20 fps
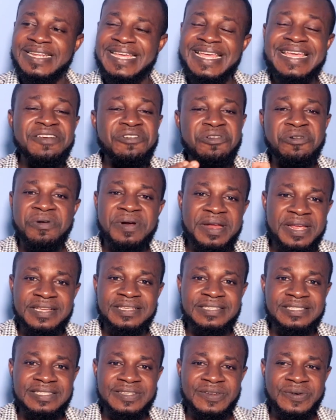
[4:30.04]

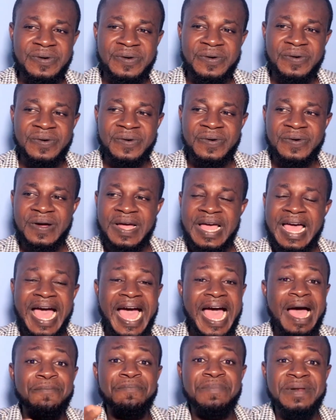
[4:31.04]
increase or
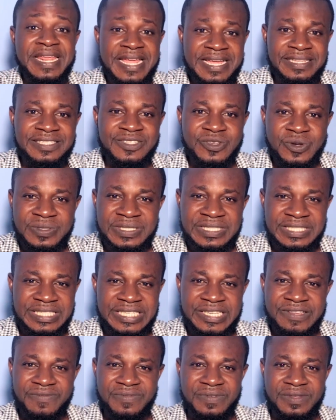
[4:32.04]
update your
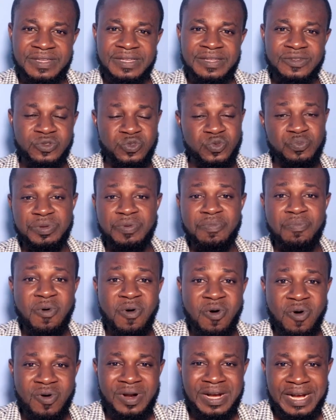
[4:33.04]
CV to be
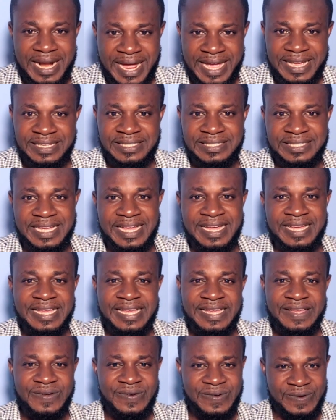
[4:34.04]
more nicer,
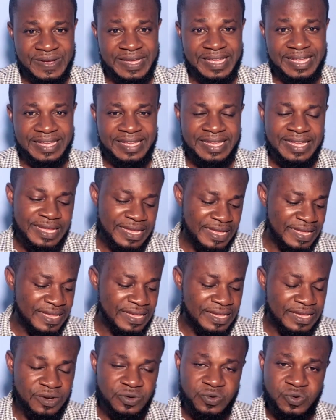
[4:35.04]
okay?
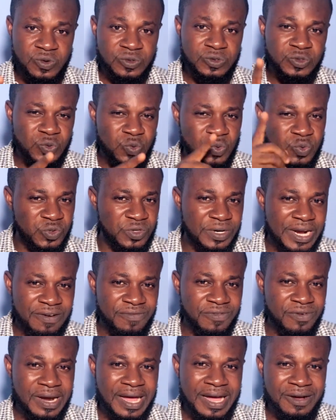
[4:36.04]
Don't
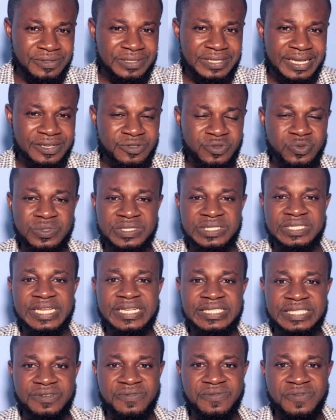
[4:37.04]
travel outside to
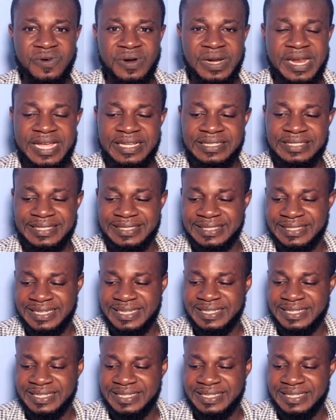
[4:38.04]
settle for less.